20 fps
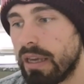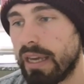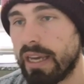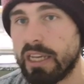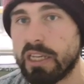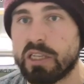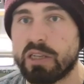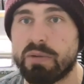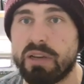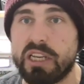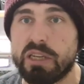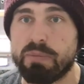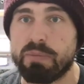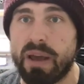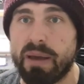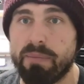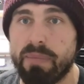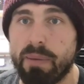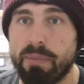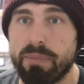He's
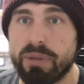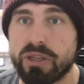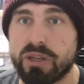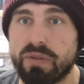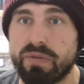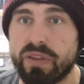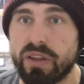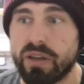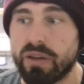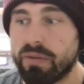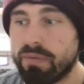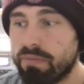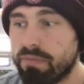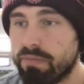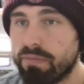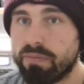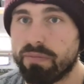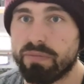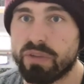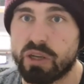met members of the
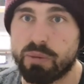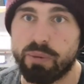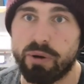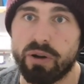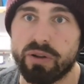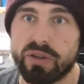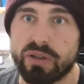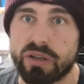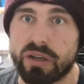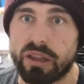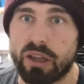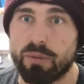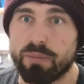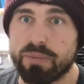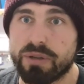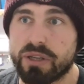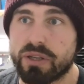supporters clubs,